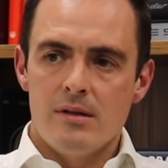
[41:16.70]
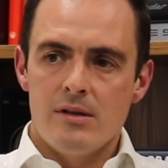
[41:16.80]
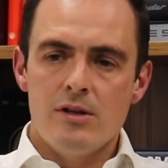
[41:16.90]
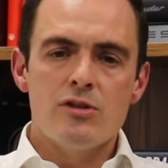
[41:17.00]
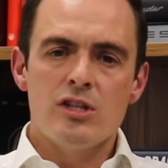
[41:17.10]

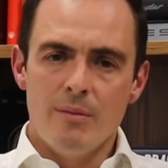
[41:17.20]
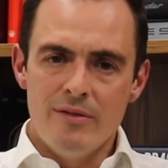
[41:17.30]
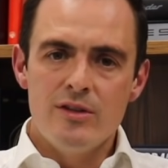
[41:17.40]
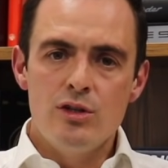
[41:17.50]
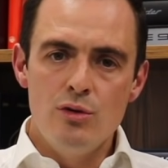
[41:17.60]
you know, some
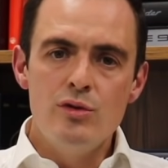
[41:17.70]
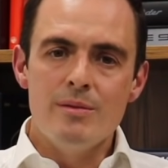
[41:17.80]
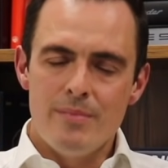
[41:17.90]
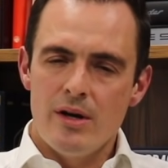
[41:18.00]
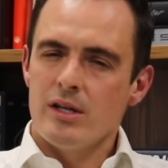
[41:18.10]
of the
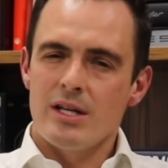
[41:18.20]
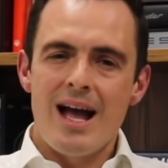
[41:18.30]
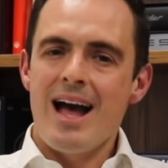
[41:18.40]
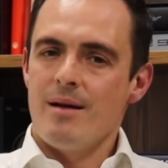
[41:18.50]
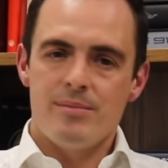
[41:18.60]
Duesenbergs are
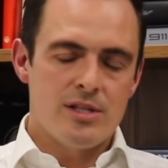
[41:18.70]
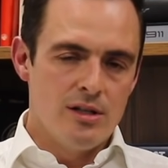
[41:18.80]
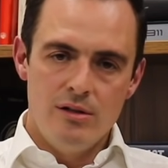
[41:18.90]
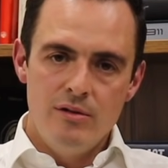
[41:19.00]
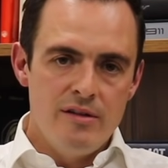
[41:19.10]
absolutely